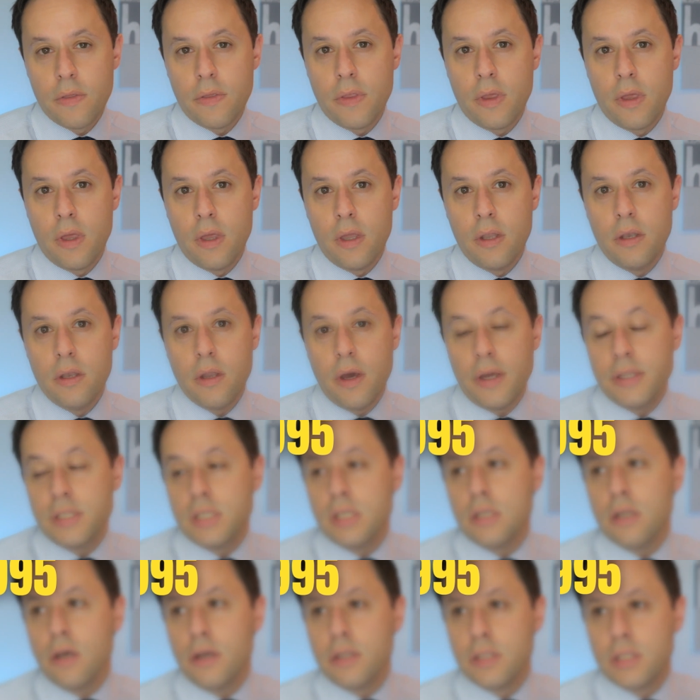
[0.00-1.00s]
The
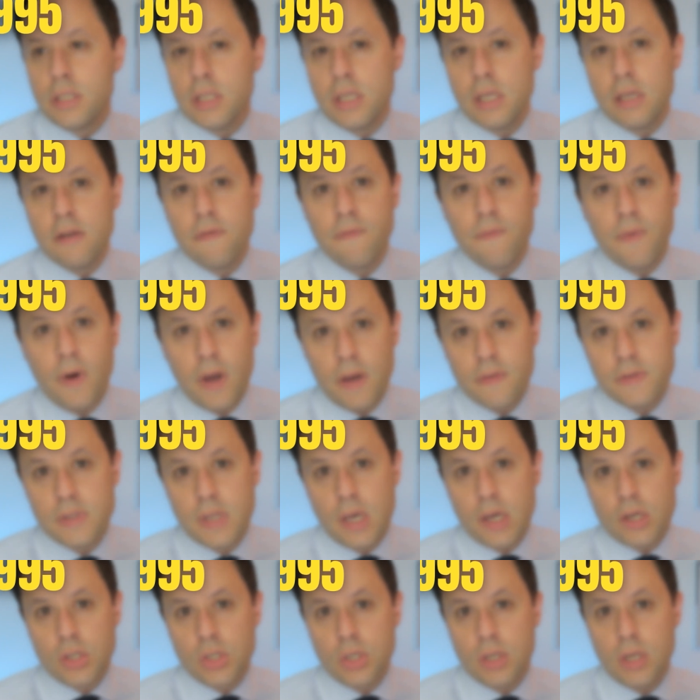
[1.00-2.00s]
1995
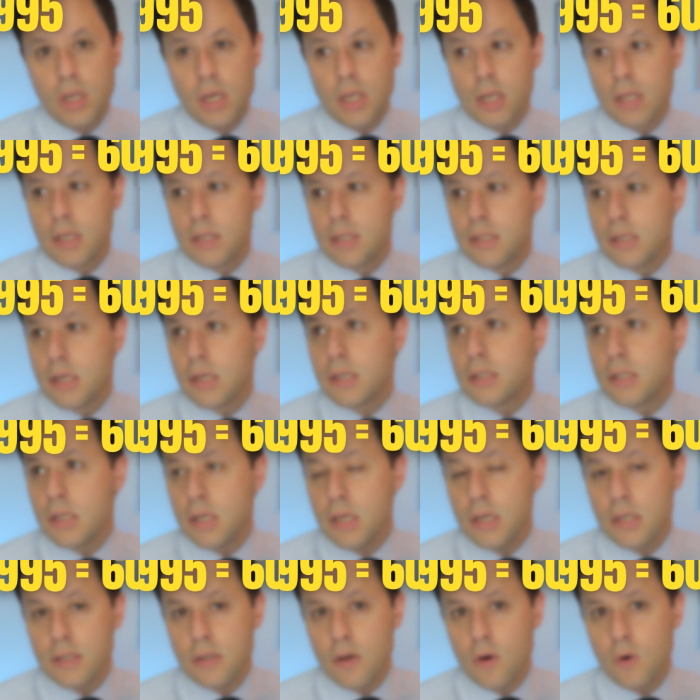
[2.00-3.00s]
section, it is 60
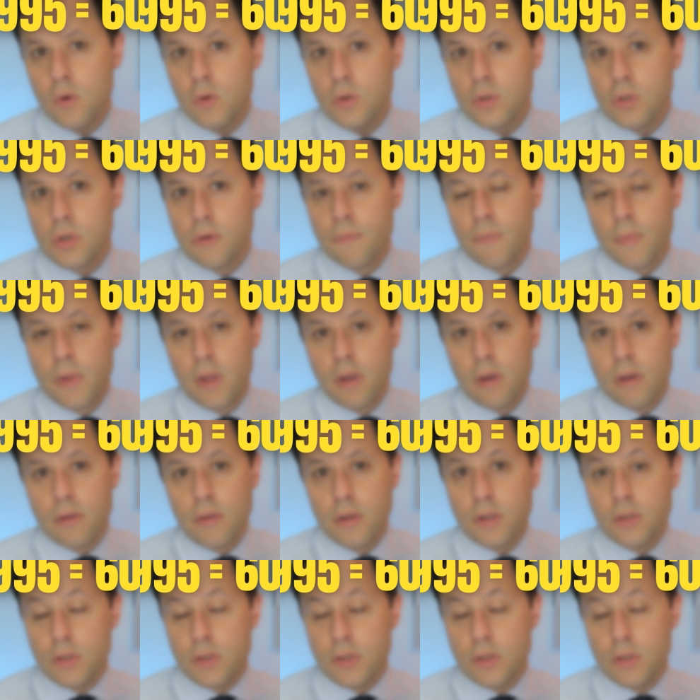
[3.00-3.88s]
years old. The